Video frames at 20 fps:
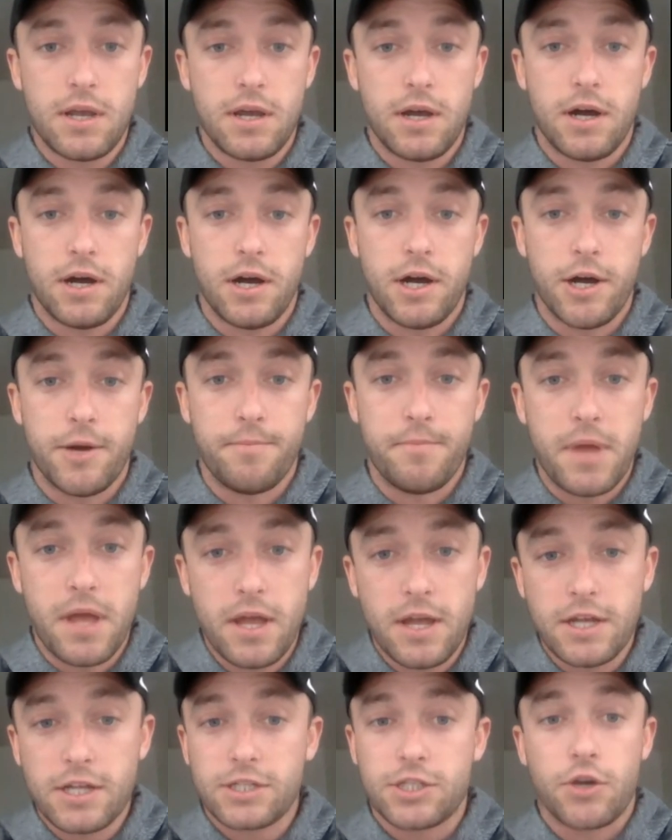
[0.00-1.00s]

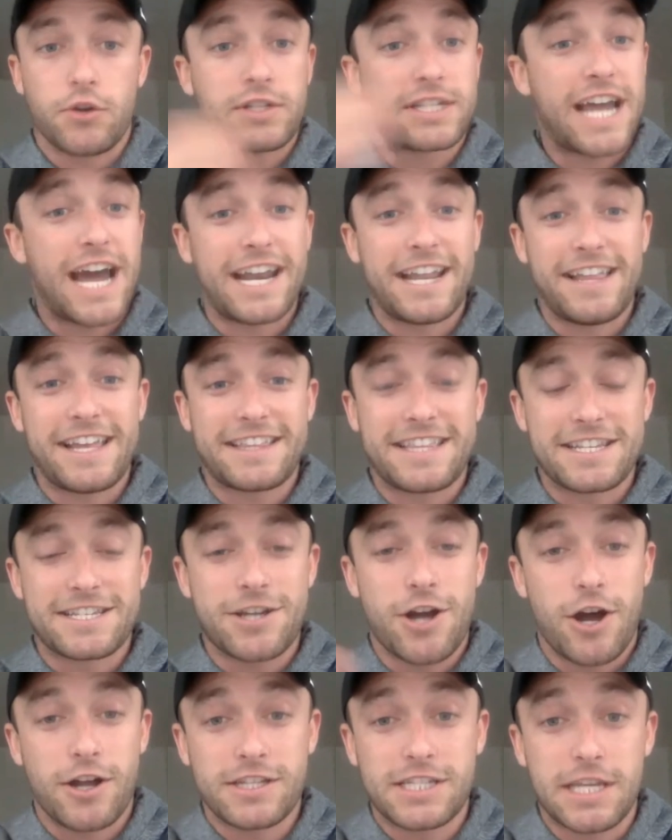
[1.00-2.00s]
So it's kind of like this
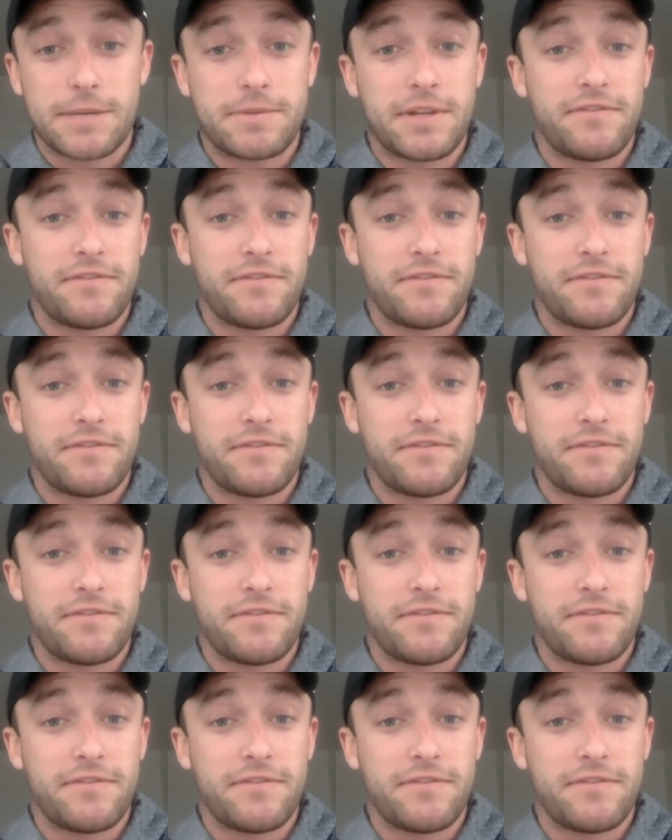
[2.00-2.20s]
concept